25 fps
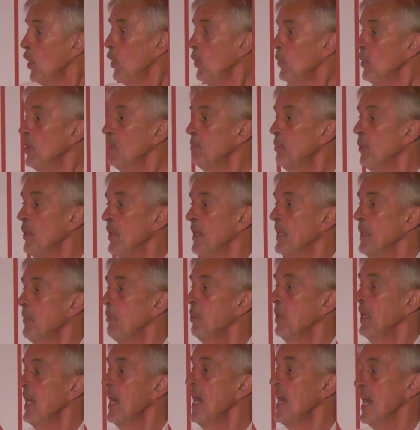who would have put in a
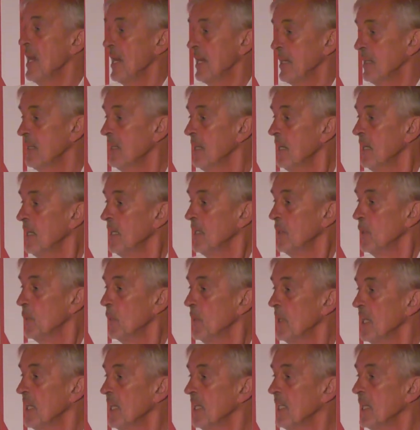plan that
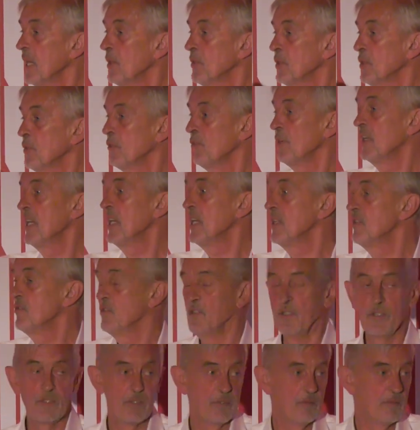we're going to go to
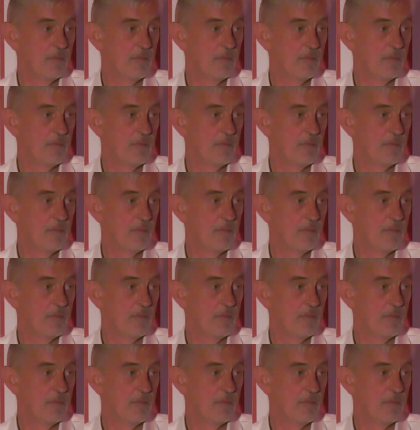300?